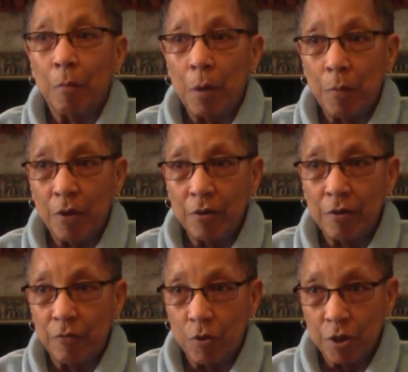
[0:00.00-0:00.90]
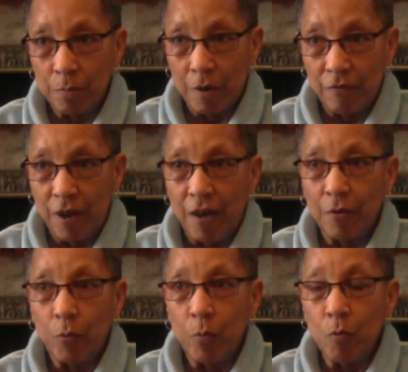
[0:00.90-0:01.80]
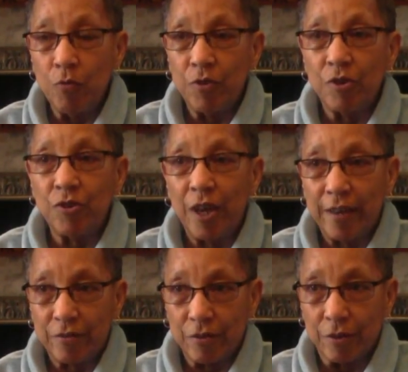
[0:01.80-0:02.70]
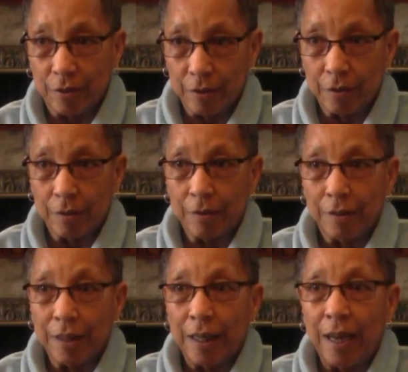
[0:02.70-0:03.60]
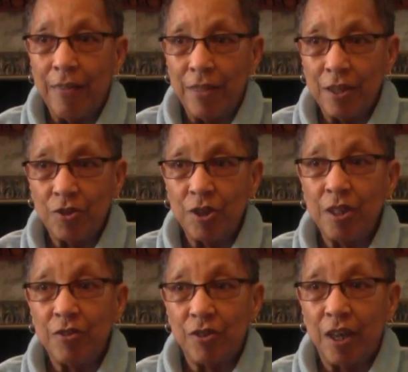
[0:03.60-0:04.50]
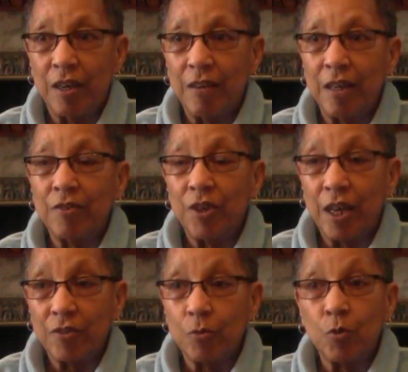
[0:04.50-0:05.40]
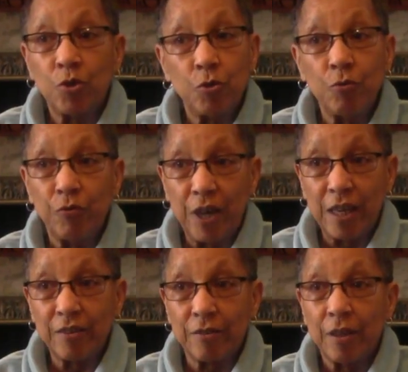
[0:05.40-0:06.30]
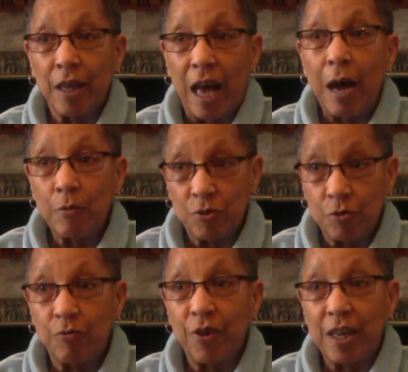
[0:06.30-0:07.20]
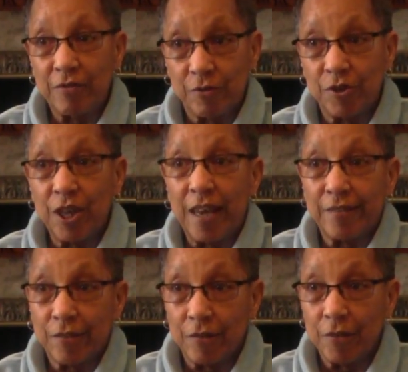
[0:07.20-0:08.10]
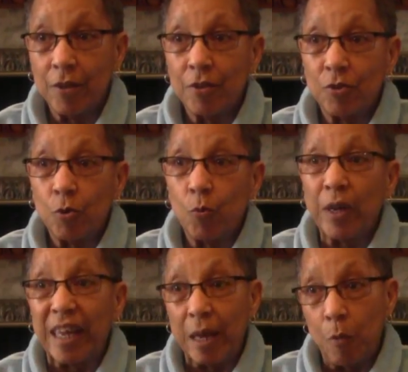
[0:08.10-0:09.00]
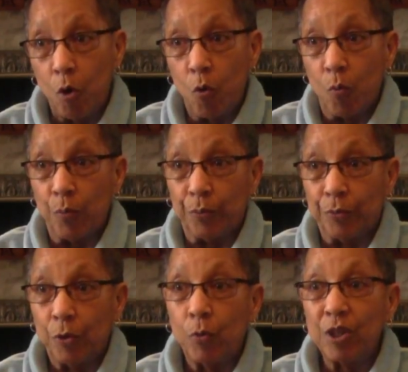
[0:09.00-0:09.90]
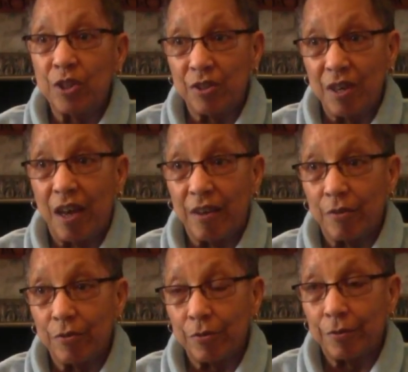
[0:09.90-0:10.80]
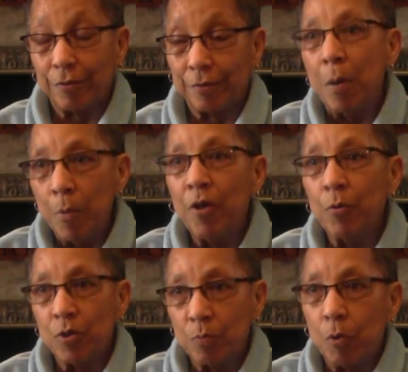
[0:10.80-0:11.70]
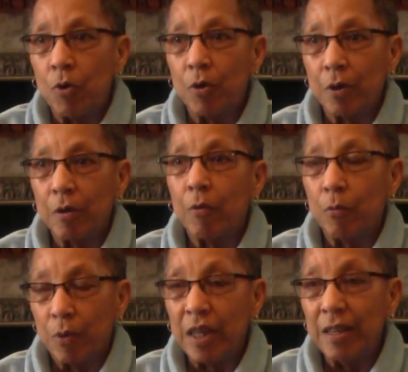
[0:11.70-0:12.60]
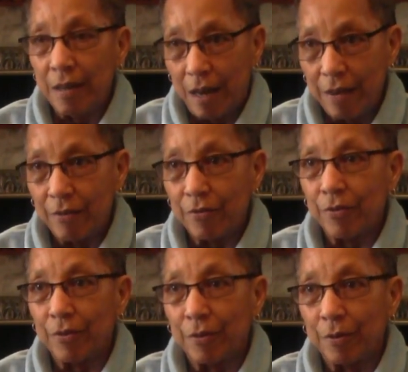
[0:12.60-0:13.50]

My mother divorced my father. We moved to Jackson. And then she decided that Jackson was too fast. I was too fast for Jackson. So we came home, which is Niles. My mother was born in Niles.